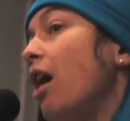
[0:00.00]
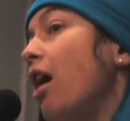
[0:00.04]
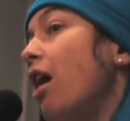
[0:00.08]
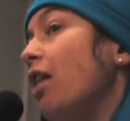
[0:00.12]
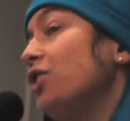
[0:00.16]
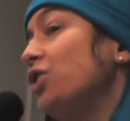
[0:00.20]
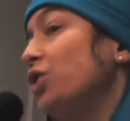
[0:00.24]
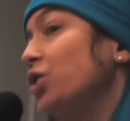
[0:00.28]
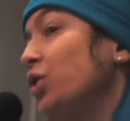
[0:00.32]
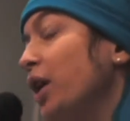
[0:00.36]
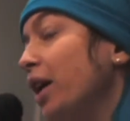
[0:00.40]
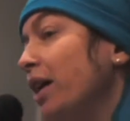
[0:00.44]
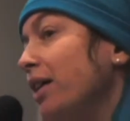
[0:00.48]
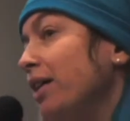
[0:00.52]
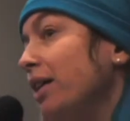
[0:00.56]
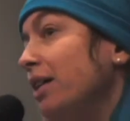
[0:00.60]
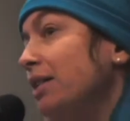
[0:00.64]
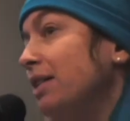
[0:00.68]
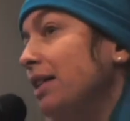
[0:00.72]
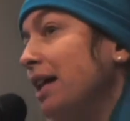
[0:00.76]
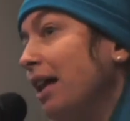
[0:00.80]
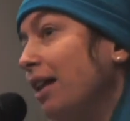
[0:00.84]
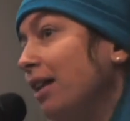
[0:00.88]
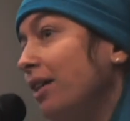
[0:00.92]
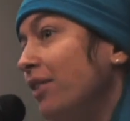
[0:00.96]
Australian
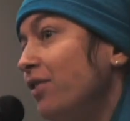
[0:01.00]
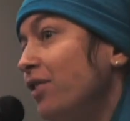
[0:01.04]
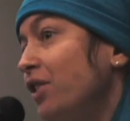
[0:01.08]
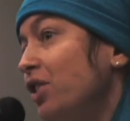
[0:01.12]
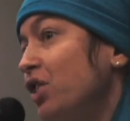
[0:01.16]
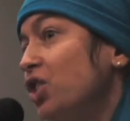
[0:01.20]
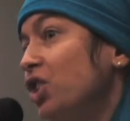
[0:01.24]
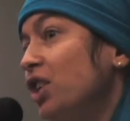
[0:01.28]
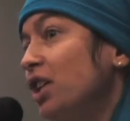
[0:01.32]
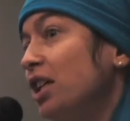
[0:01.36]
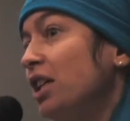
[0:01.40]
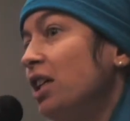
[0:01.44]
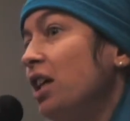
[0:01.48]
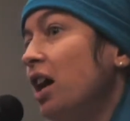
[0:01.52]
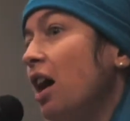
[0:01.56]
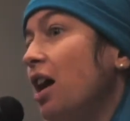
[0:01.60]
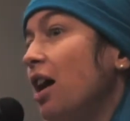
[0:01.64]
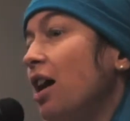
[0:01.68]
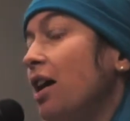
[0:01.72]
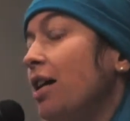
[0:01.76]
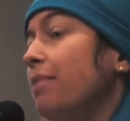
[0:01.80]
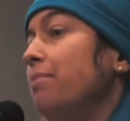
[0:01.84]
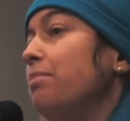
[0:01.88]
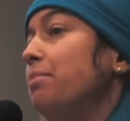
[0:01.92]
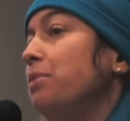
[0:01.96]
television
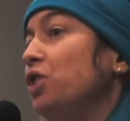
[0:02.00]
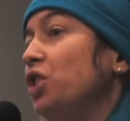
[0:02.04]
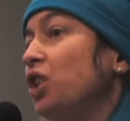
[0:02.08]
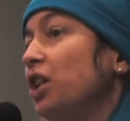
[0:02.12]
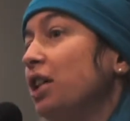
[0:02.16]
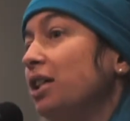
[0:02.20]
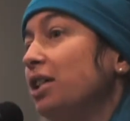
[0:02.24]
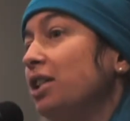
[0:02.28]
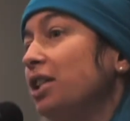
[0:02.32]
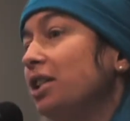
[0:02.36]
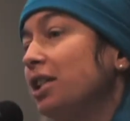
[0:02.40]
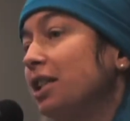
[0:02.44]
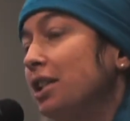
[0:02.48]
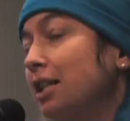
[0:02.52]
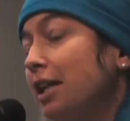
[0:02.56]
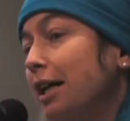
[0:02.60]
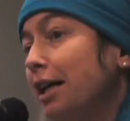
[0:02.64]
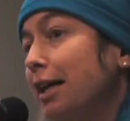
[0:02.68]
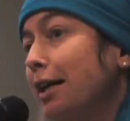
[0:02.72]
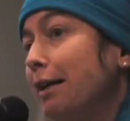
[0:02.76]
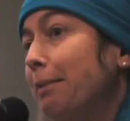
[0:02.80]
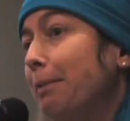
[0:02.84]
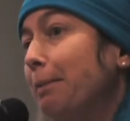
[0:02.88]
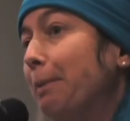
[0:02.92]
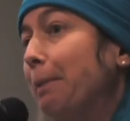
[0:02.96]
um, just
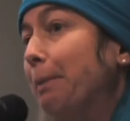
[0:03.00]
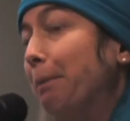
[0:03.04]
uh,